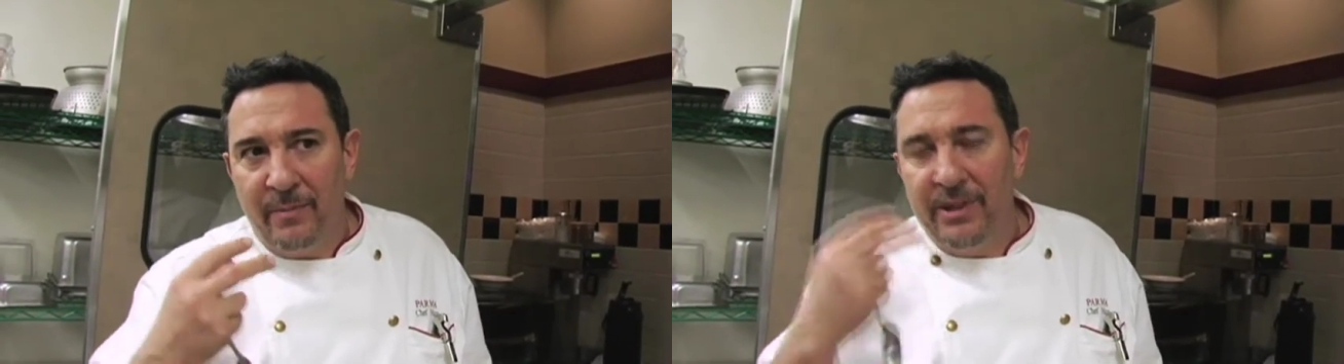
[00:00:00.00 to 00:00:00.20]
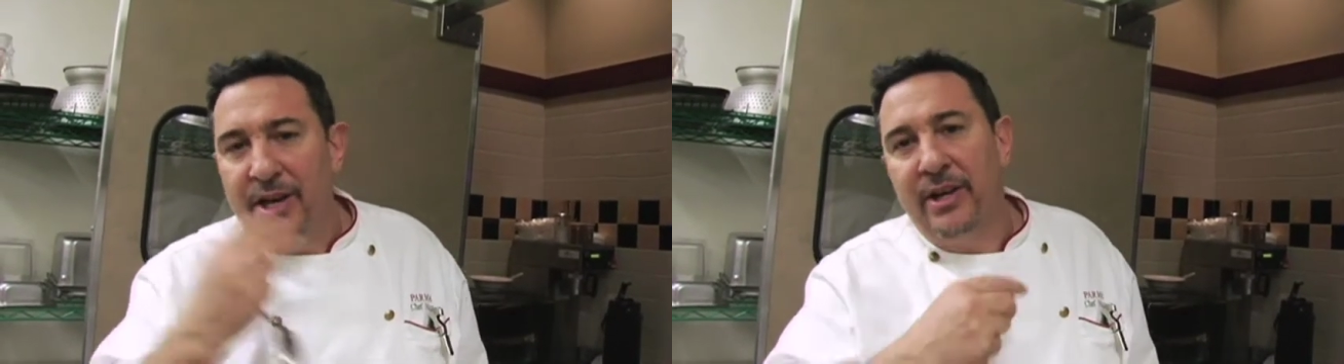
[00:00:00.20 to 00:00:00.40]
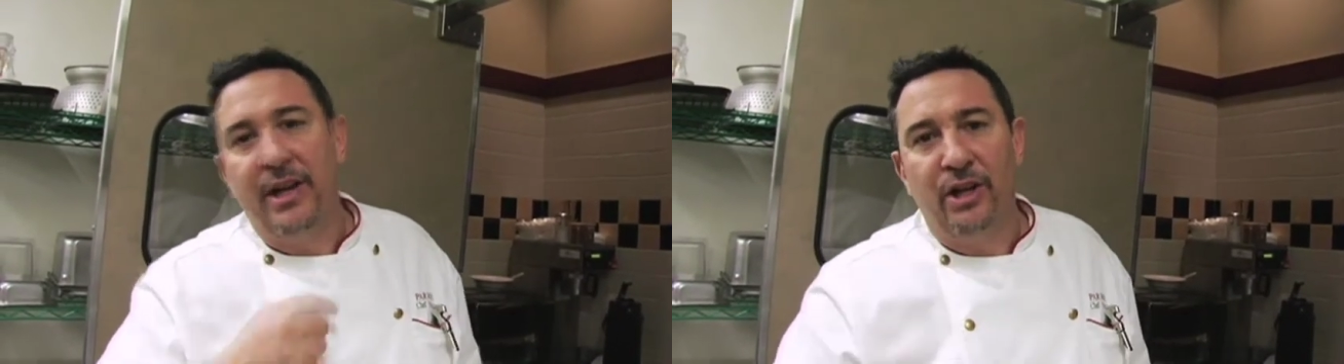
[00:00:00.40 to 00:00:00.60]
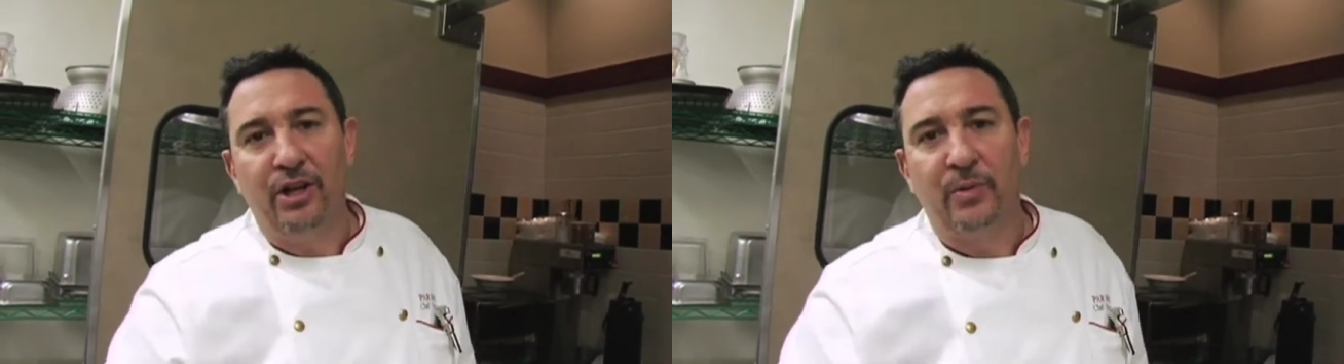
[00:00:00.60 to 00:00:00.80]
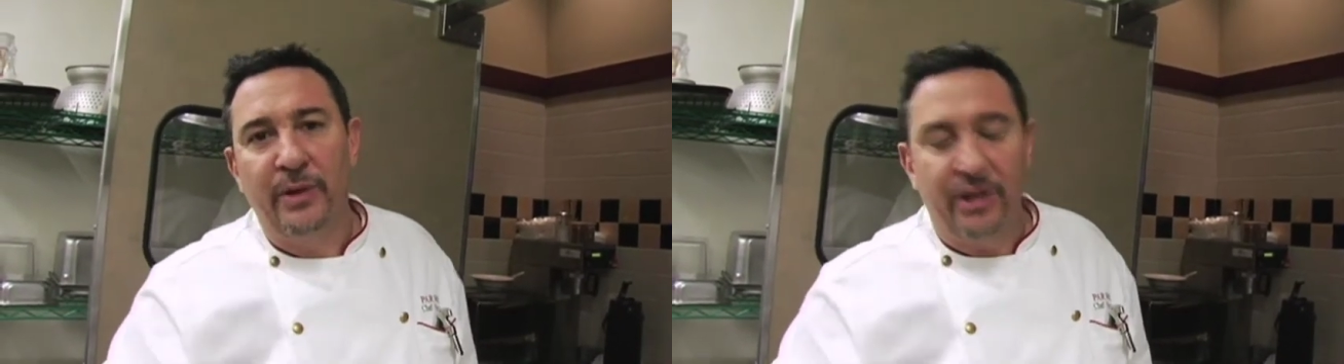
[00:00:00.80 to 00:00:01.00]
but then you get a little
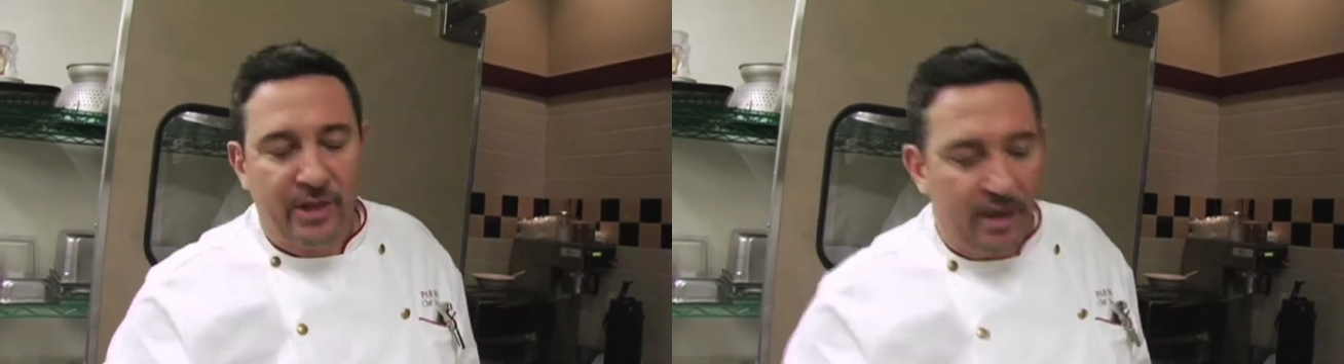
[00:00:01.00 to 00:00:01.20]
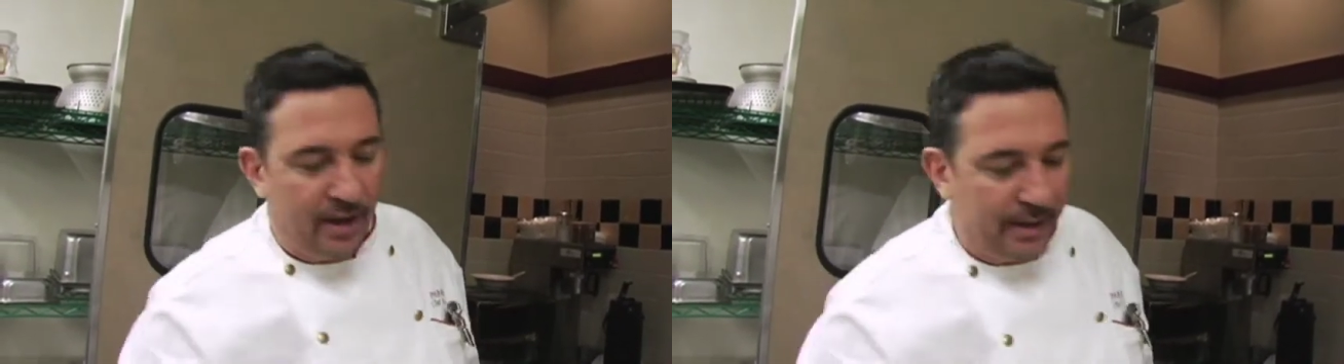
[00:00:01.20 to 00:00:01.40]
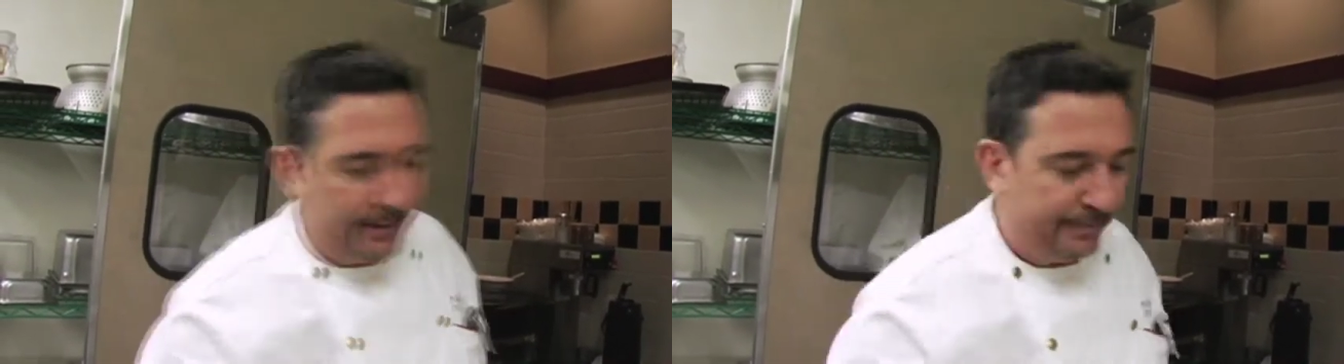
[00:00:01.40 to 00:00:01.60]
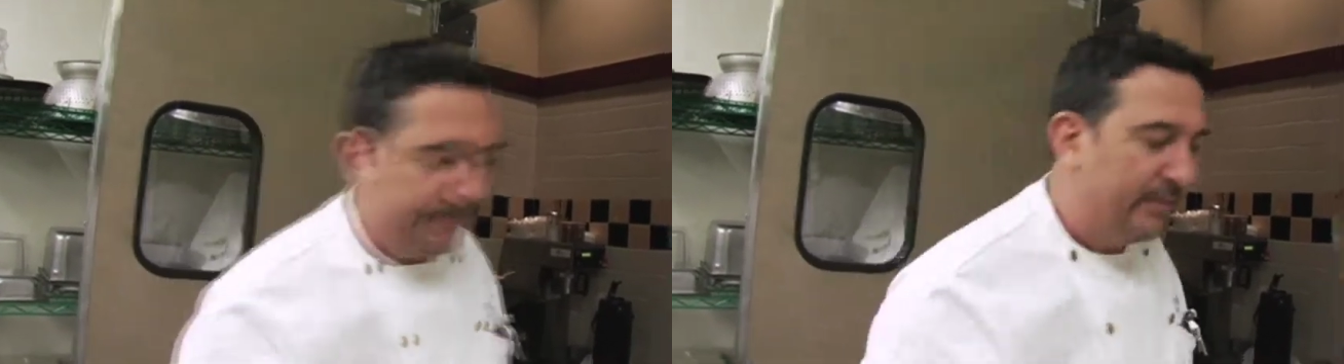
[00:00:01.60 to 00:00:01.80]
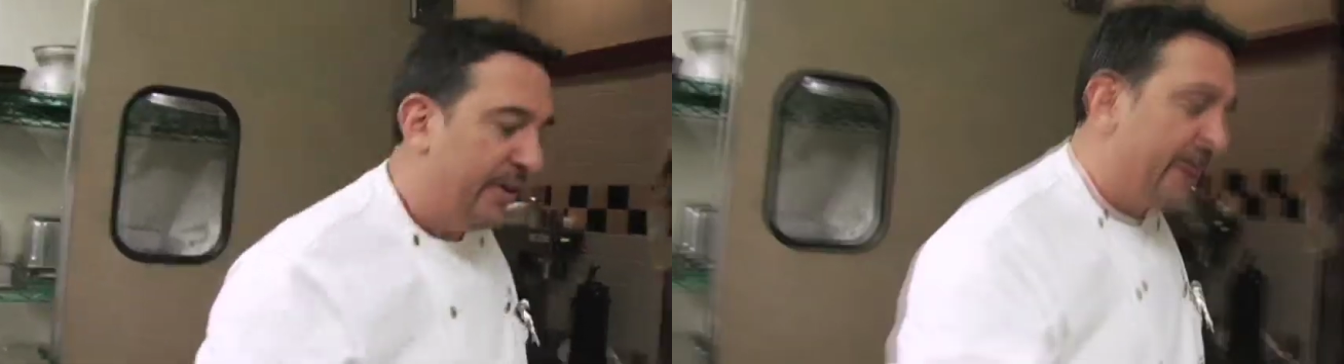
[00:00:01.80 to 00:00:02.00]
sweetness of the honey.
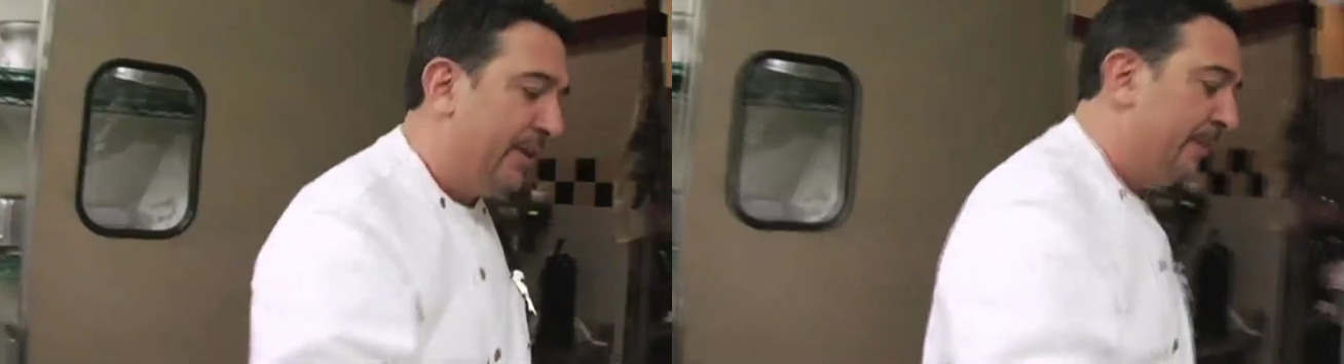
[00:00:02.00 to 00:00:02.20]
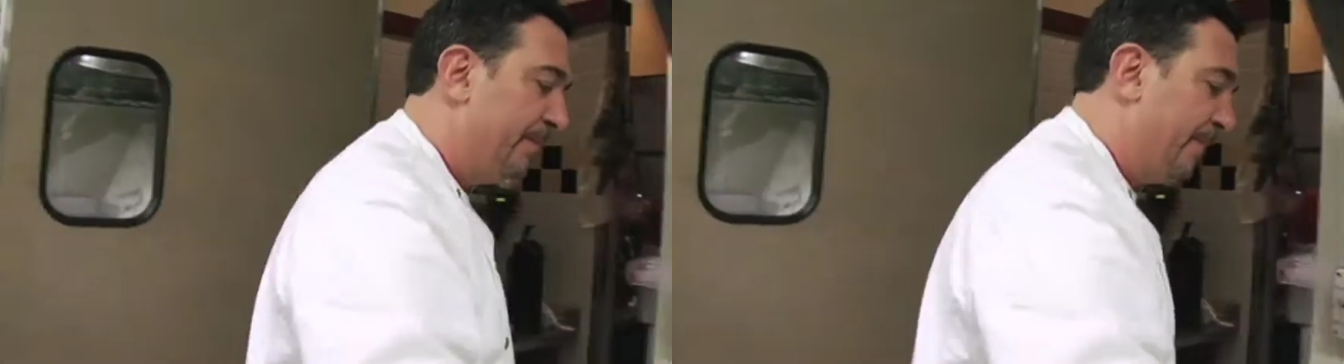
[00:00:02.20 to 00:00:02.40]
Very good.